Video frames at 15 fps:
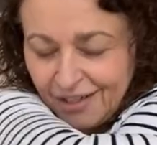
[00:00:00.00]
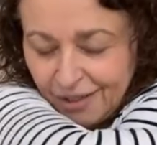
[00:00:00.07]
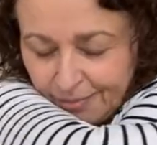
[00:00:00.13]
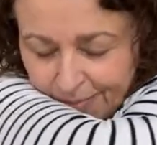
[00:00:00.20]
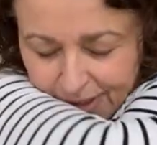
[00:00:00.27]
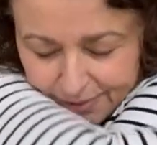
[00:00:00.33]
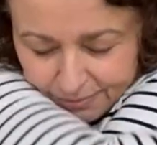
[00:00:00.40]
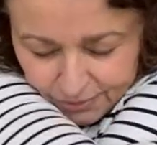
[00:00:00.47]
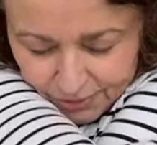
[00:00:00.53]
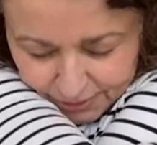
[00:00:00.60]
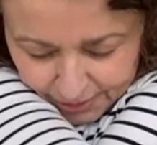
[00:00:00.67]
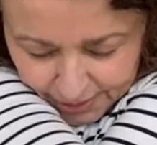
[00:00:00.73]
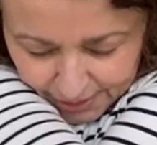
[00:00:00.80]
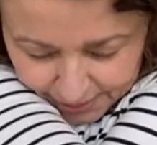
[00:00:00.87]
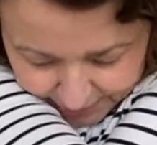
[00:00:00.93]
But I will
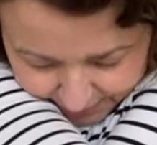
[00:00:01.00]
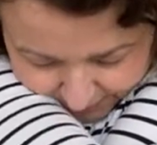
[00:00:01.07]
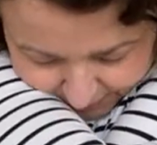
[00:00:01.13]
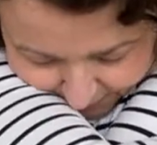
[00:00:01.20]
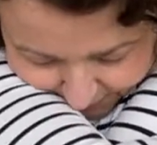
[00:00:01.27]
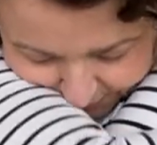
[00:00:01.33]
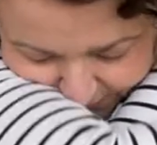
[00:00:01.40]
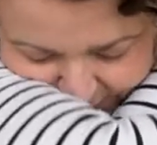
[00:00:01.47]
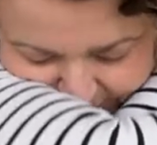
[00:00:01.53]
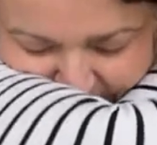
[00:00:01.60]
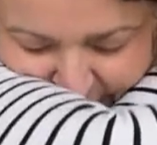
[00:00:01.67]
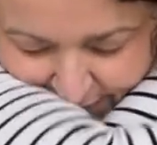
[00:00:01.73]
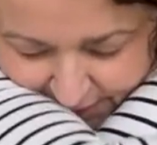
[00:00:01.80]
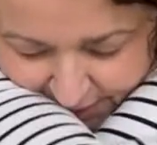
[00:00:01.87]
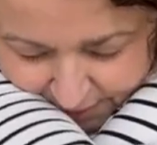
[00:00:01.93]
do this.
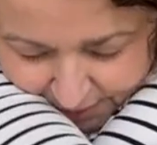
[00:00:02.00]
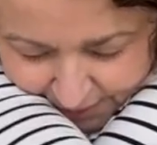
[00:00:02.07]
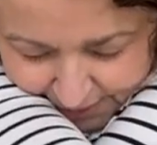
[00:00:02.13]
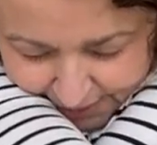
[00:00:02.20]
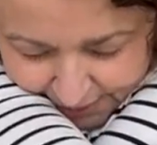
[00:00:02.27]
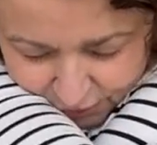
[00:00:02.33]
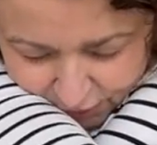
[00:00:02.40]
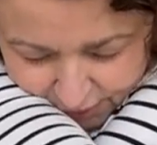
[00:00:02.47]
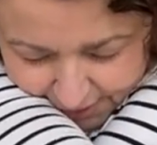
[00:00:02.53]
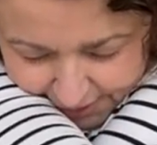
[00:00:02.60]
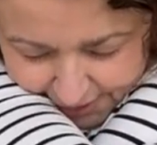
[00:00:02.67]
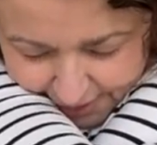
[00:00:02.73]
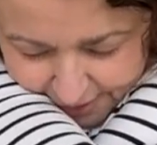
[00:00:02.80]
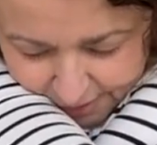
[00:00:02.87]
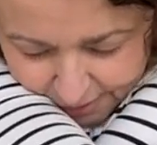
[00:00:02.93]
And I
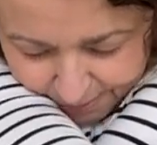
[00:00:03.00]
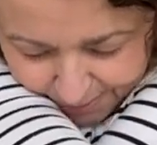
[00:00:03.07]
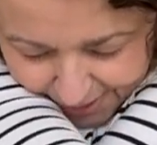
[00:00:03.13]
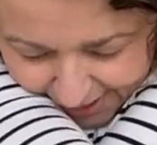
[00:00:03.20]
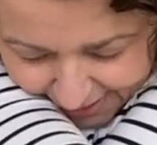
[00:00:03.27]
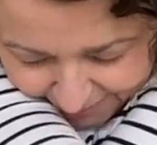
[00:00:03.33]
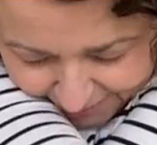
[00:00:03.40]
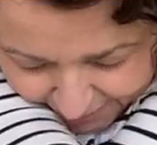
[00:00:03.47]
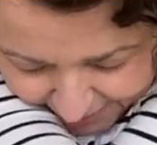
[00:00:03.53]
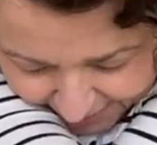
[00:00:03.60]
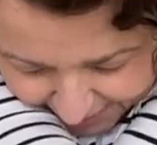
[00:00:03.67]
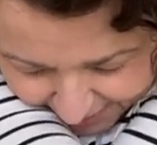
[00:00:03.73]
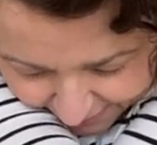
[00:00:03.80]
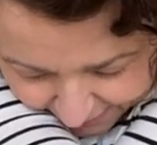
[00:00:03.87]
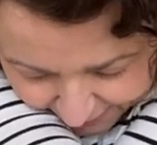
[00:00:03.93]
literally, and I pat
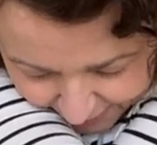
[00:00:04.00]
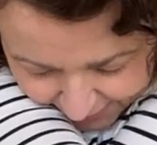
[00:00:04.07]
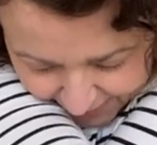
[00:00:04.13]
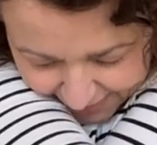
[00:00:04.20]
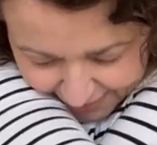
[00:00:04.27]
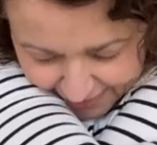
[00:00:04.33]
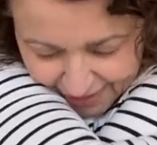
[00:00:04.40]
myself like this.